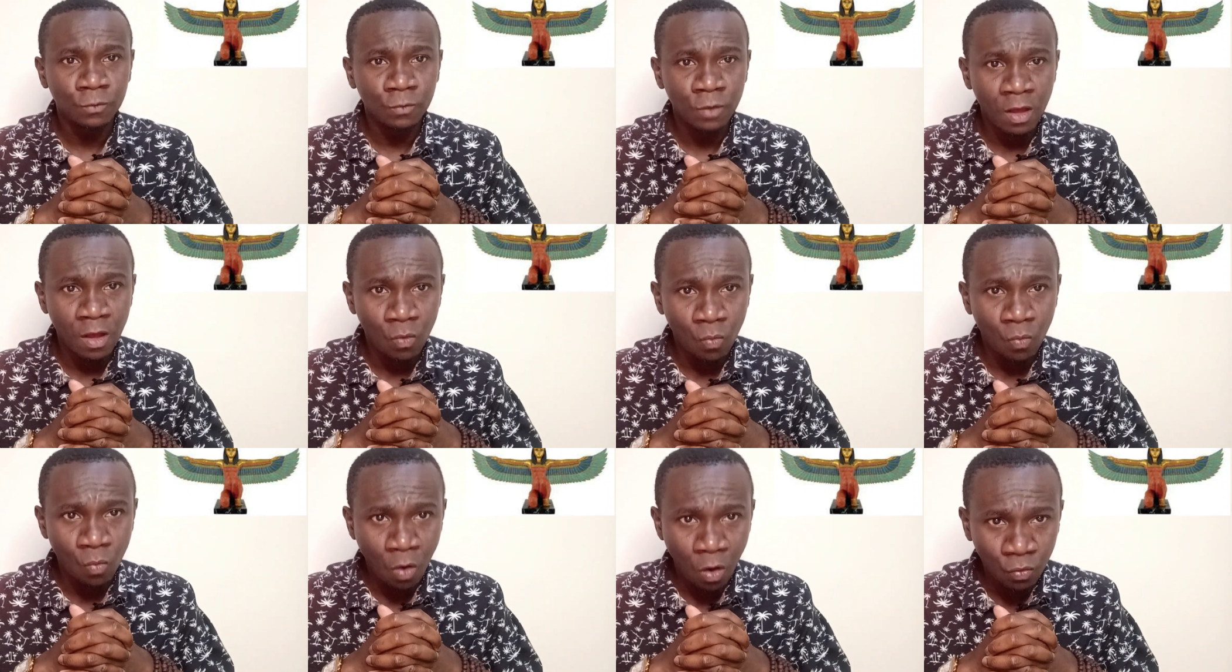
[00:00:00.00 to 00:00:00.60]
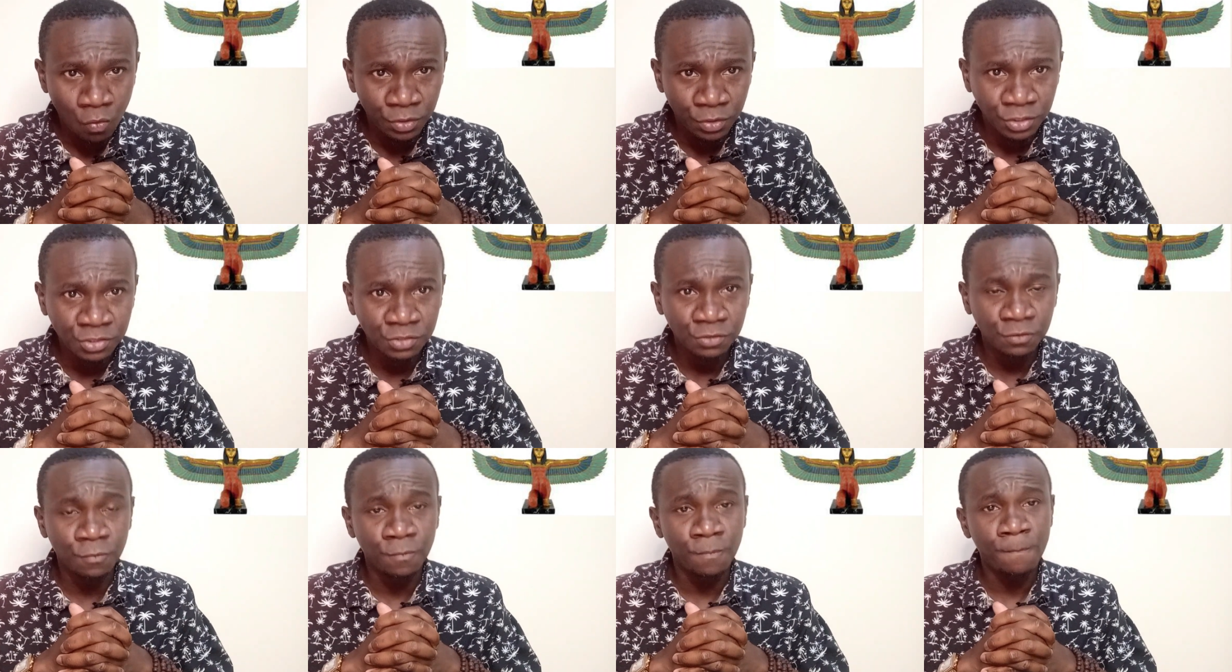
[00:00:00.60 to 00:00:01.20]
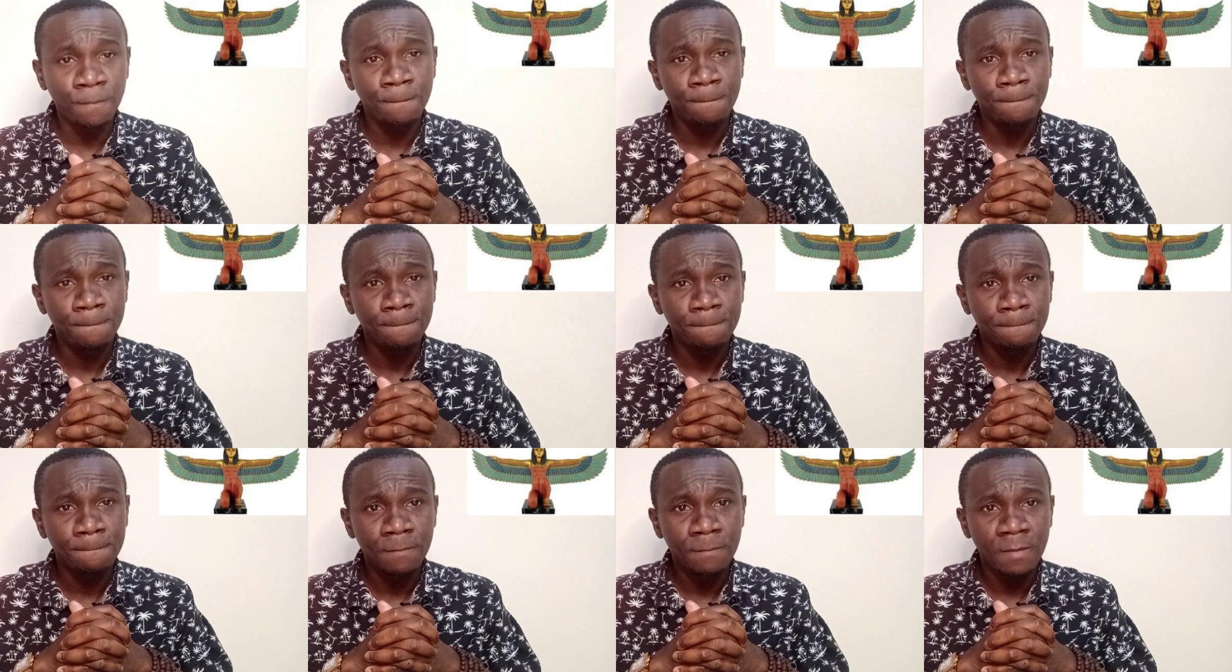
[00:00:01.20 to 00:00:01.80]
work with you,
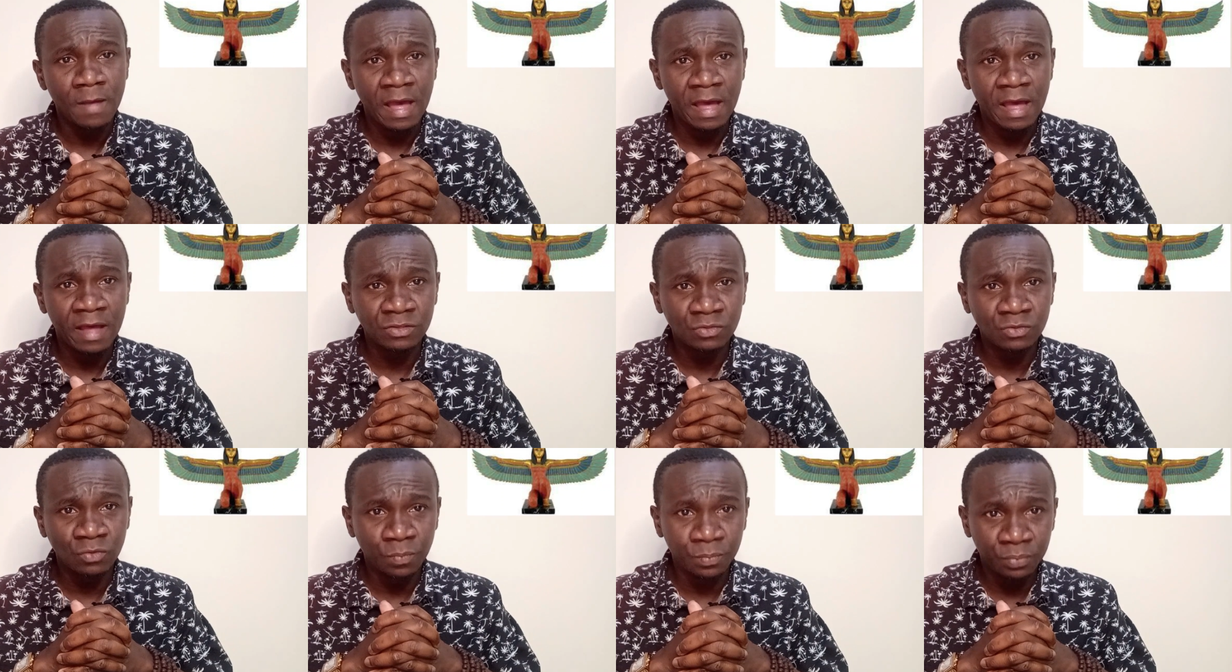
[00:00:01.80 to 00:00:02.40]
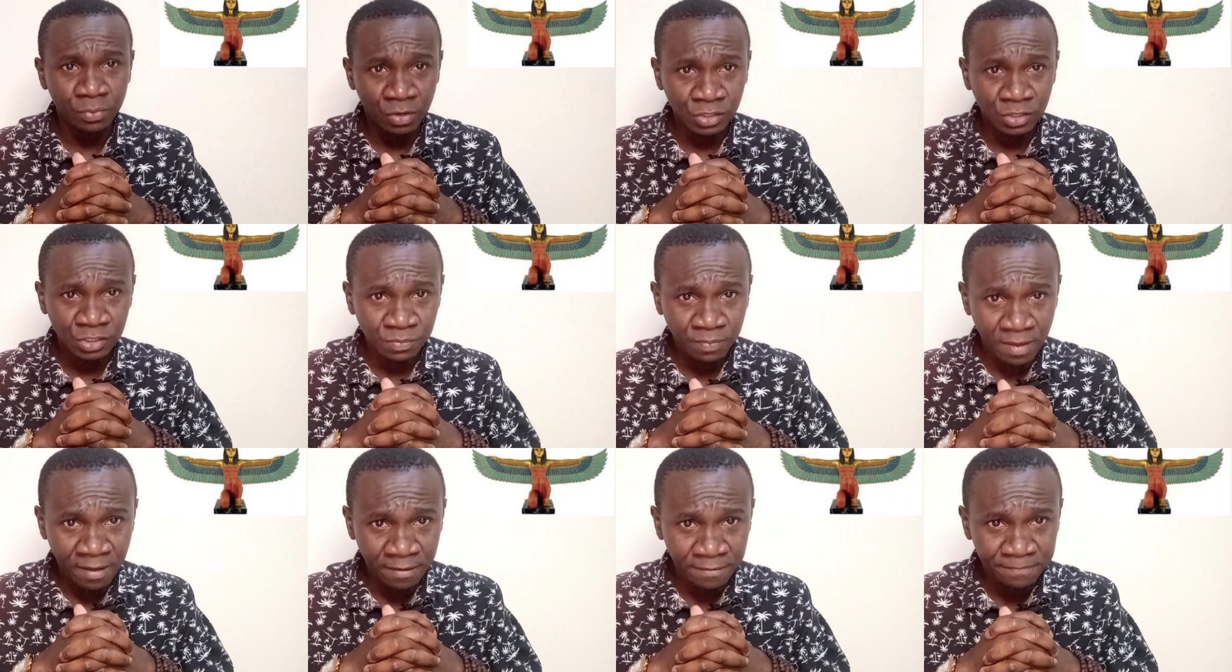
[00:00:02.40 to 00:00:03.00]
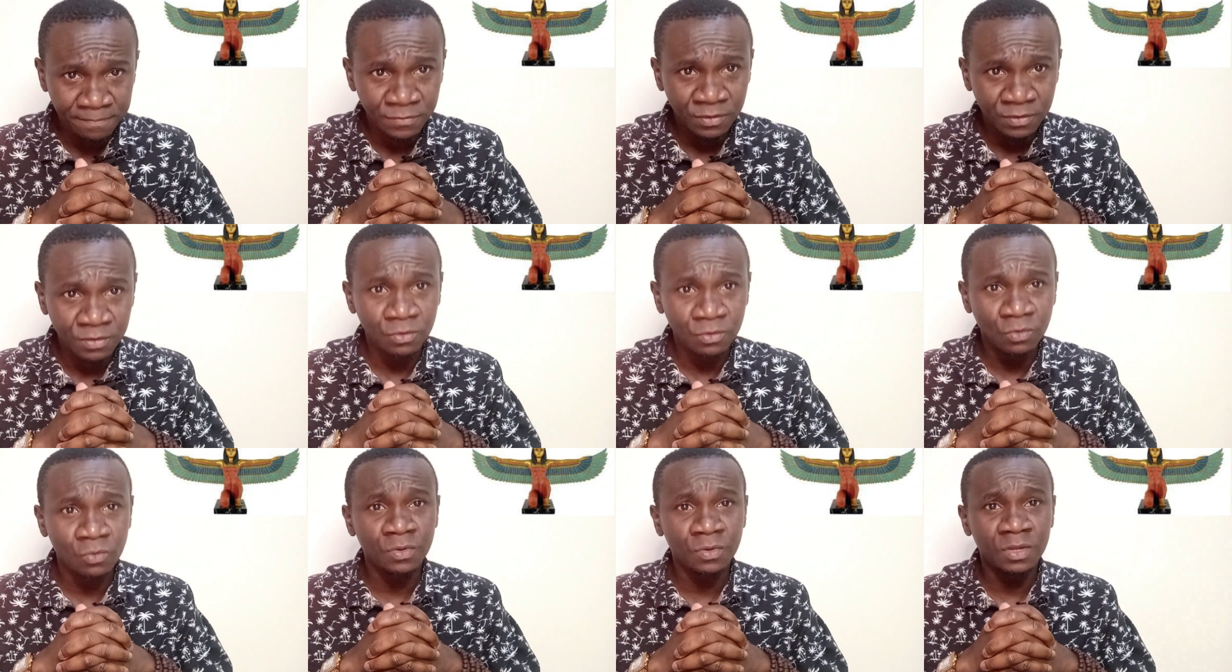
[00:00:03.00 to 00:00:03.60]
and to prosper
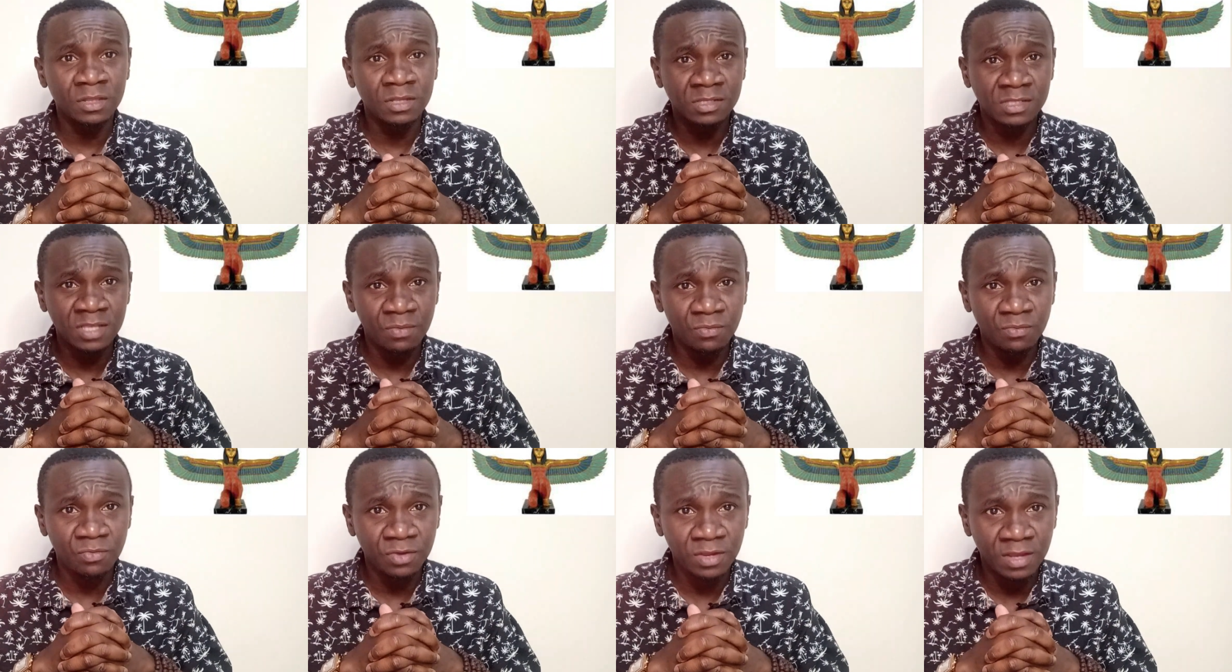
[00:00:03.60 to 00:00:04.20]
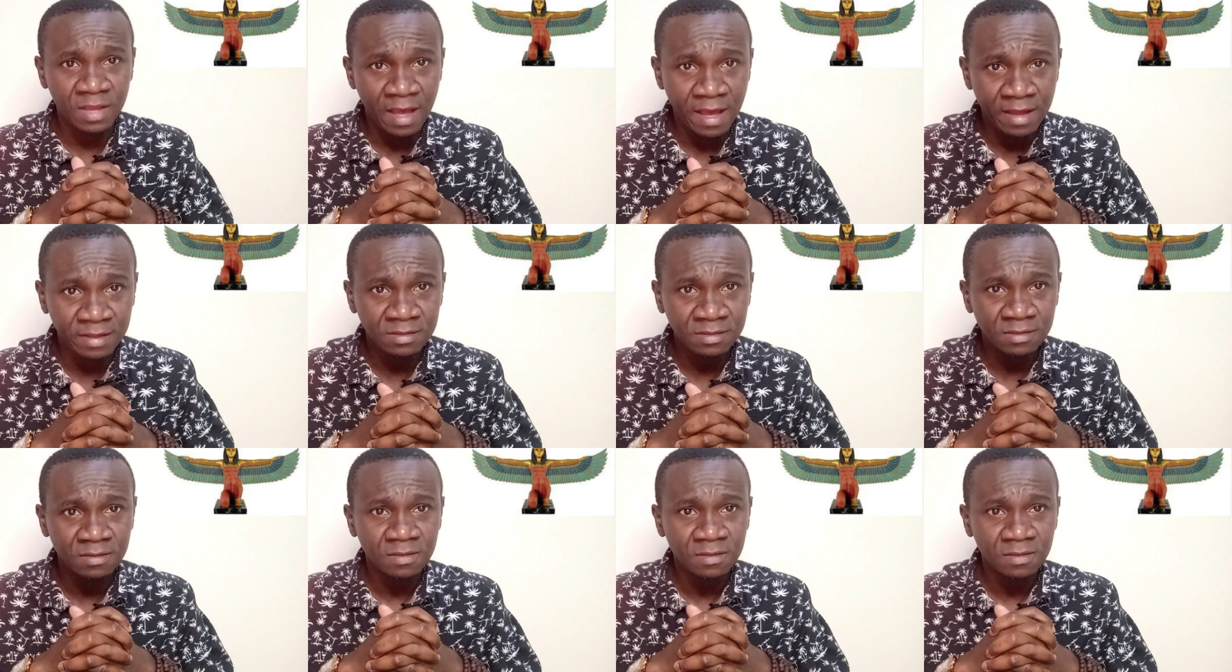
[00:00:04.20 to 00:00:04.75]
you in the same regard.